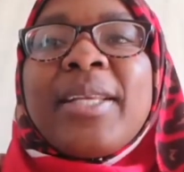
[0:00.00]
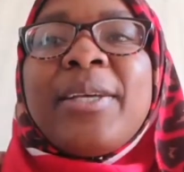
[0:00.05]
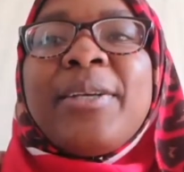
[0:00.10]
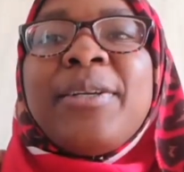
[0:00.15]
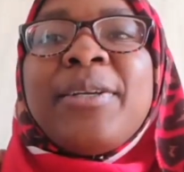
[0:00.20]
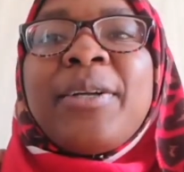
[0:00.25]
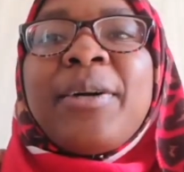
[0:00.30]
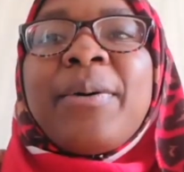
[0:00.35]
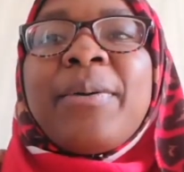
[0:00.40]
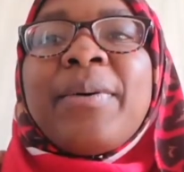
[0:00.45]

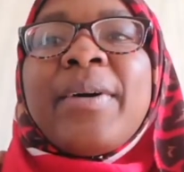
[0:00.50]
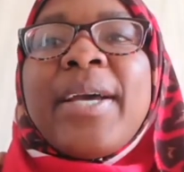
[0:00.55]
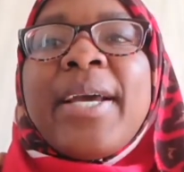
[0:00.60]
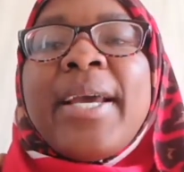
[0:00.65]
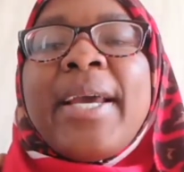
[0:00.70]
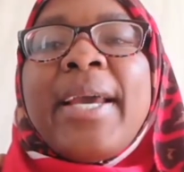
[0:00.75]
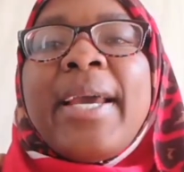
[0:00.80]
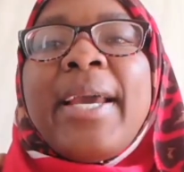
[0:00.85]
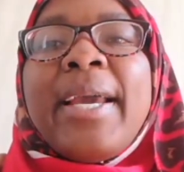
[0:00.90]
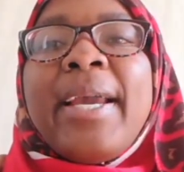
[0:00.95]
You know,
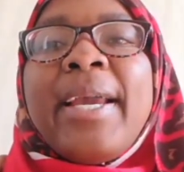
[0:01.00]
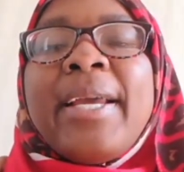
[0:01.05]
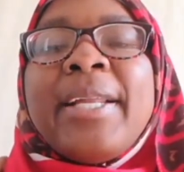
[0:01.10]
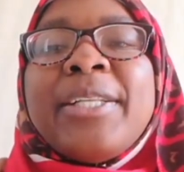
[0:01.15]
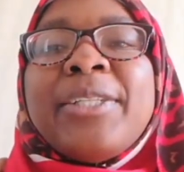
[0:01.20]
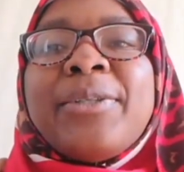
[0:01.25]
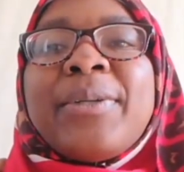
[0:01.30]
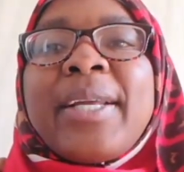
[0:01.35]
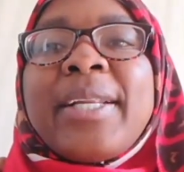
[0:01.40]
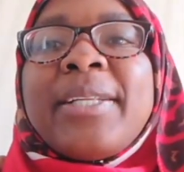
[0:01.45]

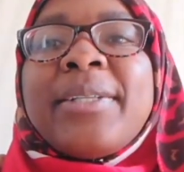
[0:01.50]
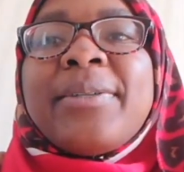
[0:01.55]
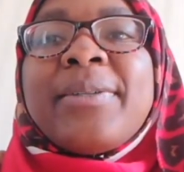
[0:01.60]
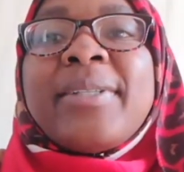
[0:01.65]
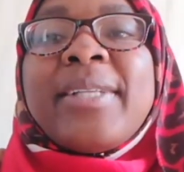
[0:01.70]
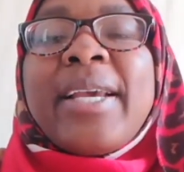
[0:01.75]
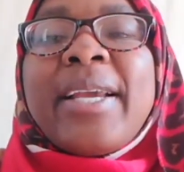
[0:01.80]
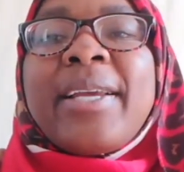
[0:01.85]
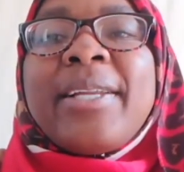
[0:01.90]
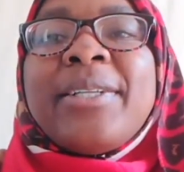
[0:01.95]
and you get into
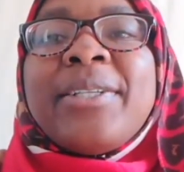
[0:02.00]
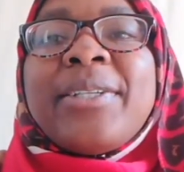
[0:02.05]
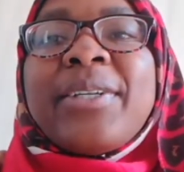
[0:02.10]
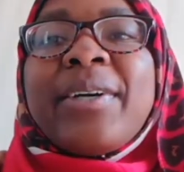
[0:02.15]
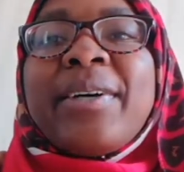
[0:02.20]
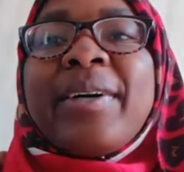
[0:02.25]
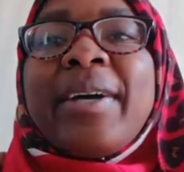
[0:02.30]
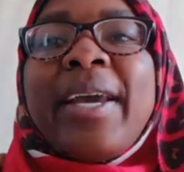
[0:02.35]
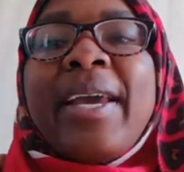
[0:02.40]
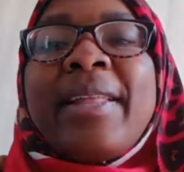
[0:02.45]
second
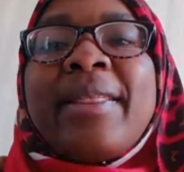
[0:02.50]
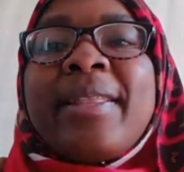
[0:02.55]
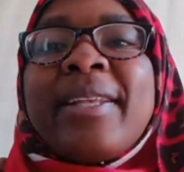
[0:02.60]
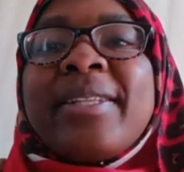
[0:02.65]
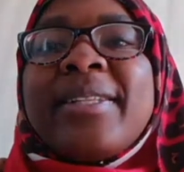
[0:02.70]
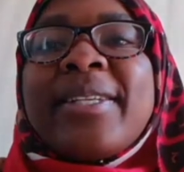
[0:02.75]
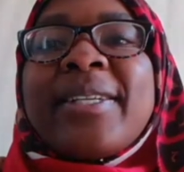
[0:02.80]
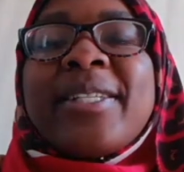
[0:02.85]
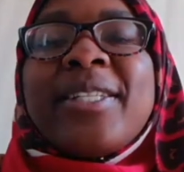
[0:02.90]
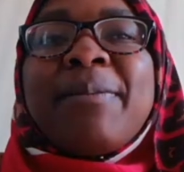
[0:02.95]
year, and
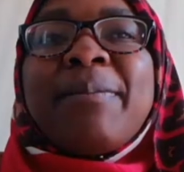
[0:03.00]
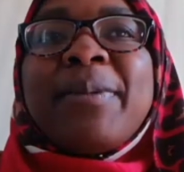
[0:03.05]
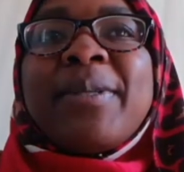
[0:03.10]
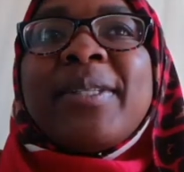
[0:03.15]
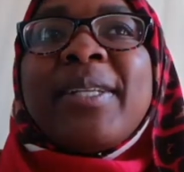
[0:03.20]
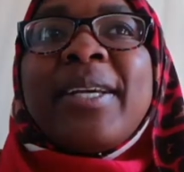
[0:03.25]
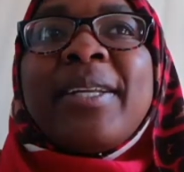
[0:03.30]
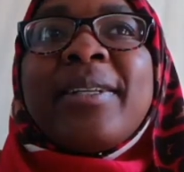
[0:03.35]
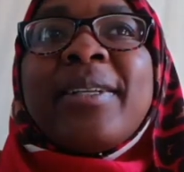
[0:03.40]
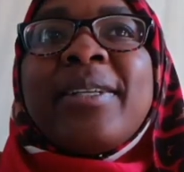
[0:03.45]
that
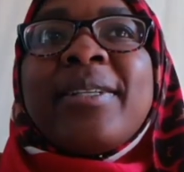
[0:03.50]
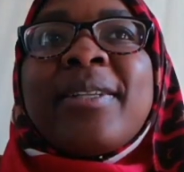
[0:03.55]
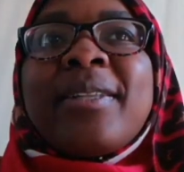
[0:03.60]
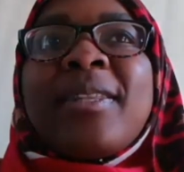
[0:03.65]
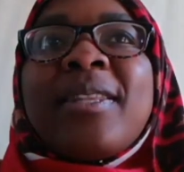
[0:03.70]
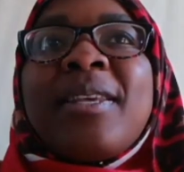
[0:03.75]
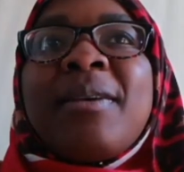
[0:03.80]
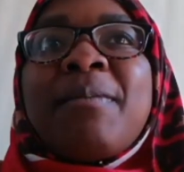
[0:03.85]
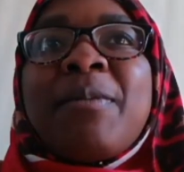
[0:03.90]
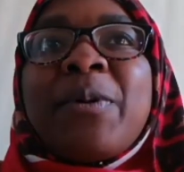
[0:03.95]
60% is
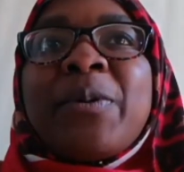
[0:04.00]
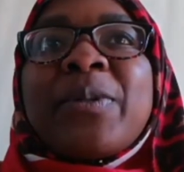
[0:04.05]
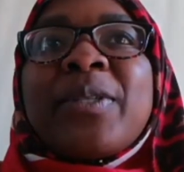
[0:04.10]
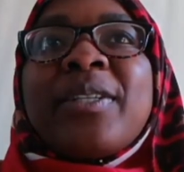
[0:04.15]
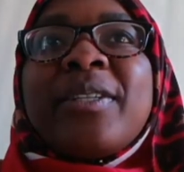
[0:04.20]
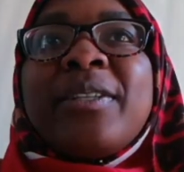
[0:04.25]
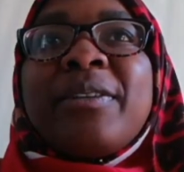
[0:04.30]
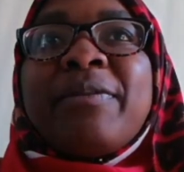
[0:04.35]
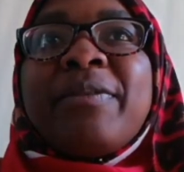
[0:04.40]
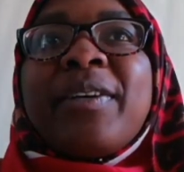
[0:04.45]
the
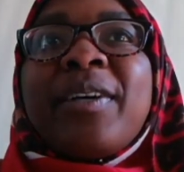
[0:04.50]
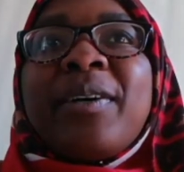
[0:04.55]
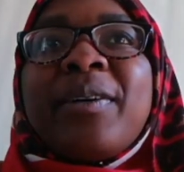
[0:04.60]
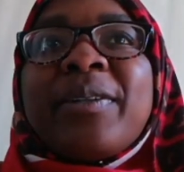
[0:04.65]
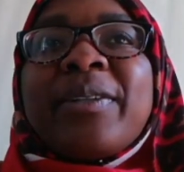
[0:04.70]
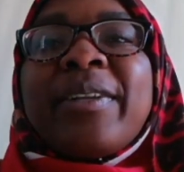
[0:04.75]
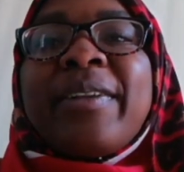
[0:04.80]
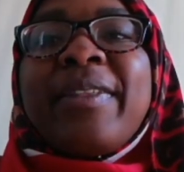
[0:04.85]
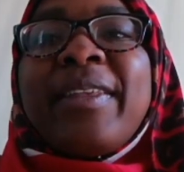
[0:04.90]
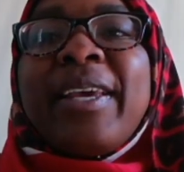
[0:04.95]
most
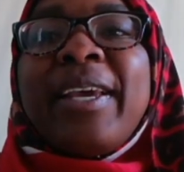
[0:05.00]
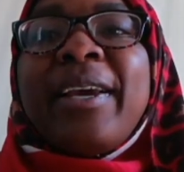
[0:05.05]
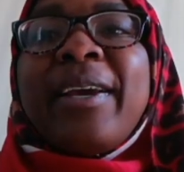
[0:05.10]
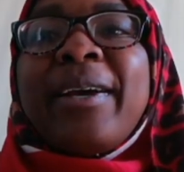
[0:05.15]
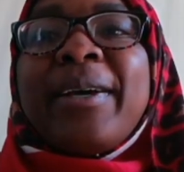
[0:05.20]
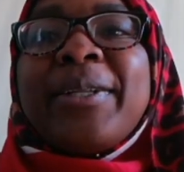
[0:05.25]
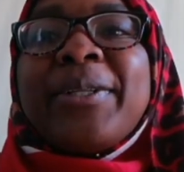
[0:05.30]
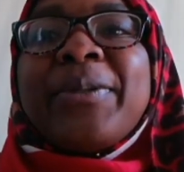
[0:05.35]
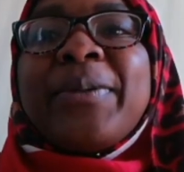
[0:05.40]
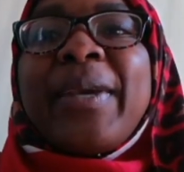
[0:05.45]
difficult
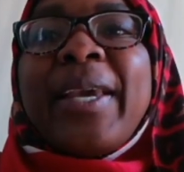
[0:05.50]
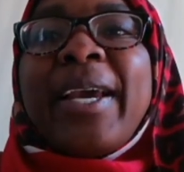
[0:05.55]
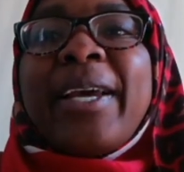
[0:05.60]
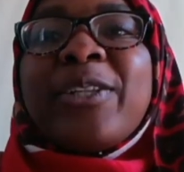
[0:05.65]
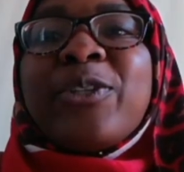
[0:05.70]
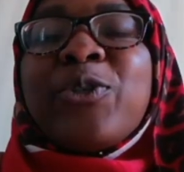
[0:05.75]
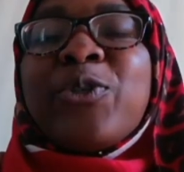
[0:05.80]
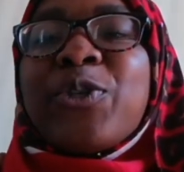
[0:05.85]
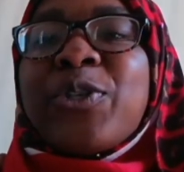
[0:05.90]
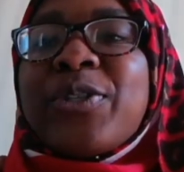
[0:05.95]
thing to
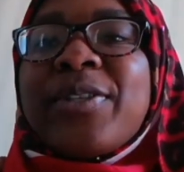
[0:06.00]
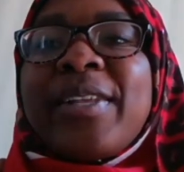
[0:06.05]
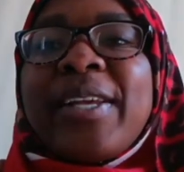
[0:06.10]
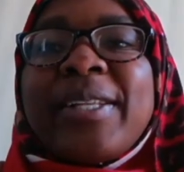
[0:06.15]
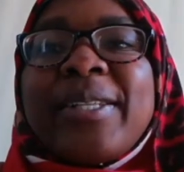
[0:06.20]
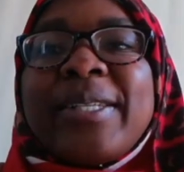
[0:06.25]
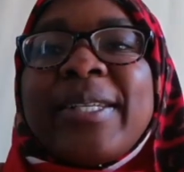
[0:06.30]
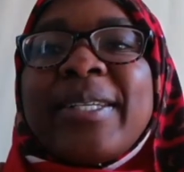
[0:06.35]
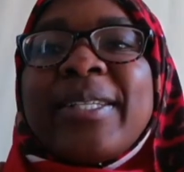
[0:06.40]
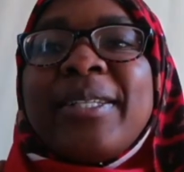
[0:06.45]
get, just
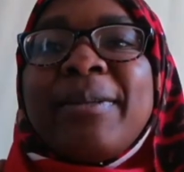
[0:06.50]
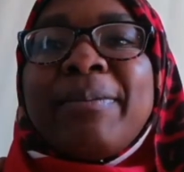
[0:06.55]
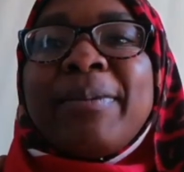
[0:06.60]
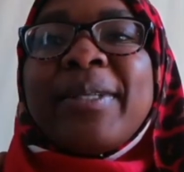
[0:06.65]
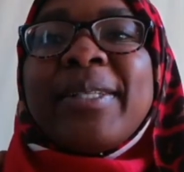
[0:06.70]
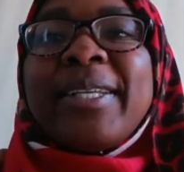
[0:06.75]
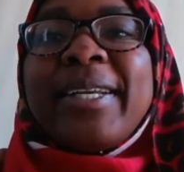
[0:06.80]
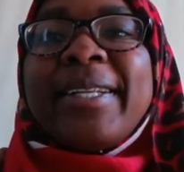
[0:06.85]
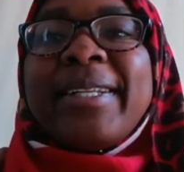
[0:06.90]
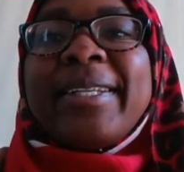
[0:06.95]
that
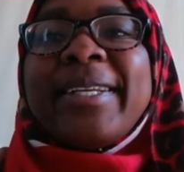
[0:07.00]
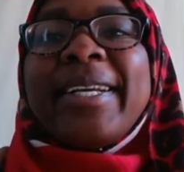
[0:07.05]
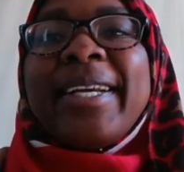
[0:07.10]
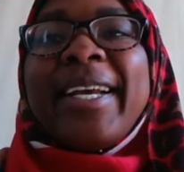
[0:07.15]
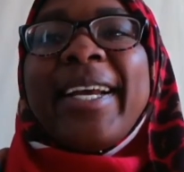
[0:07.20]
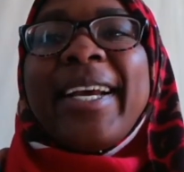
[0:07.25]
60%.